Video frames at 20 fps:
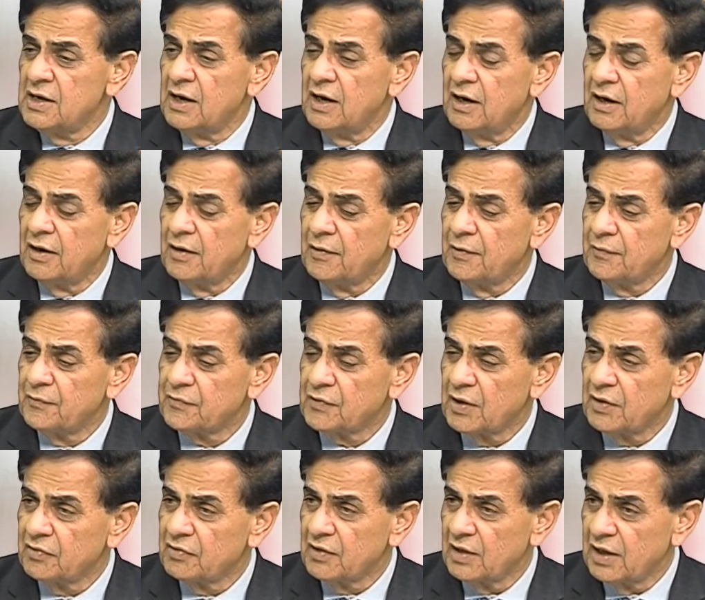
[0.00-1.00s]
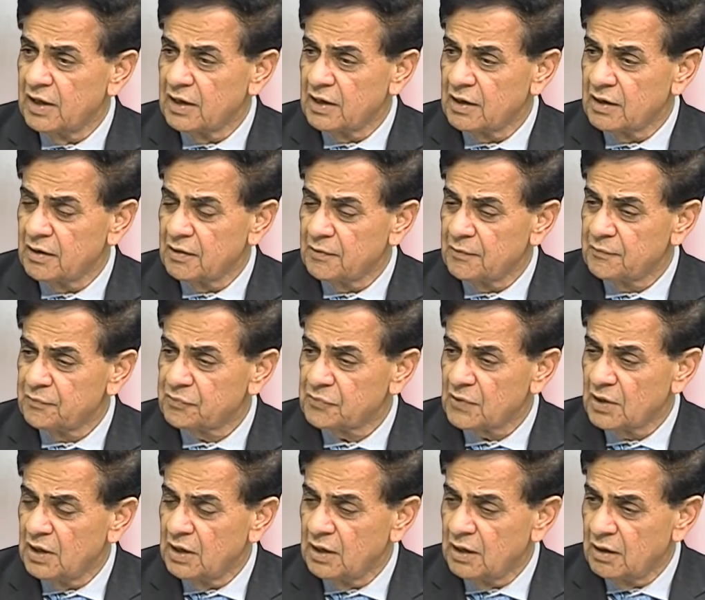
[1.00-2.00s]
And there,
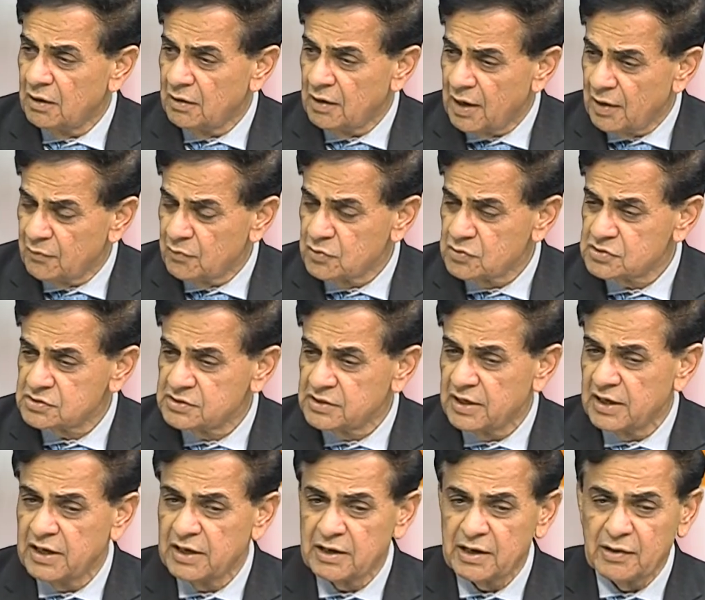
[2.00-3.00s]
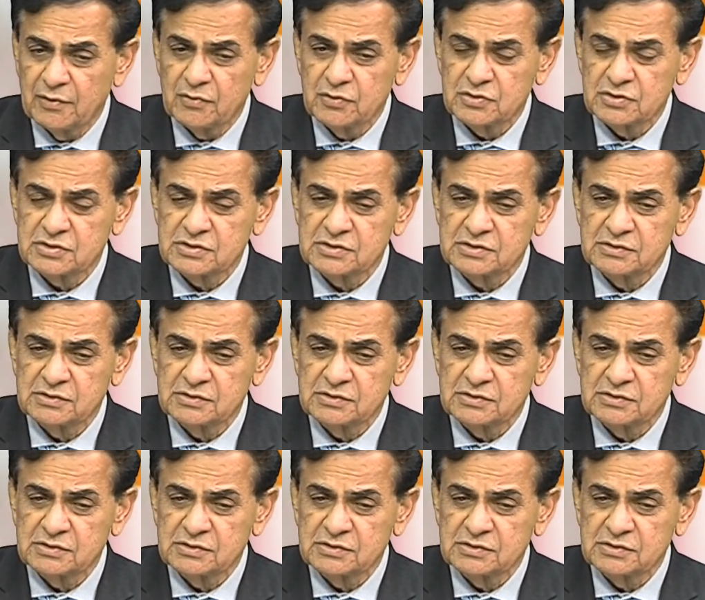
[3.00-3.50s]
I was there. I was,